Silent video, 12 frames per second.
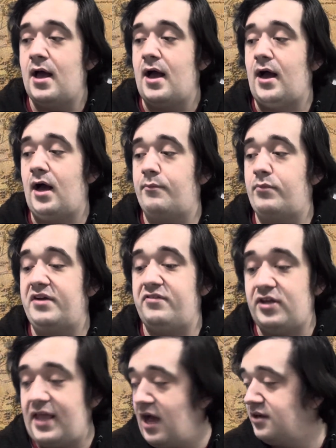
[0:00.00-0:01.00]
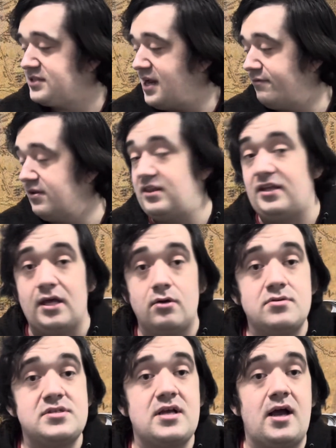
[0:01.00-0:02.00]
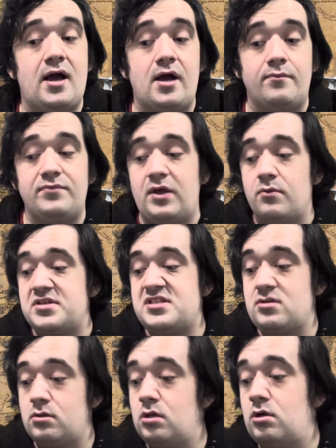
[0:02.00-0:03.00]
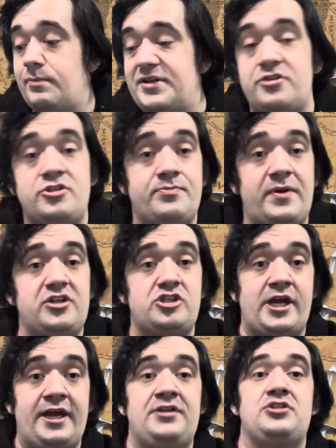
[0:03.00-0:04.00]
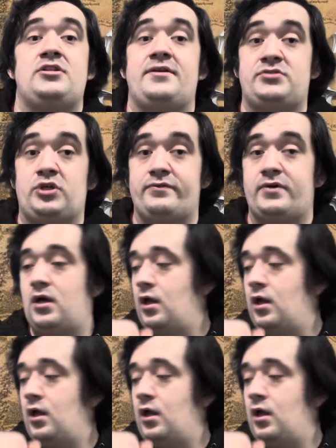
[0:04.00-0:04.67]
But if you count everything else, there was still a little bit of change left over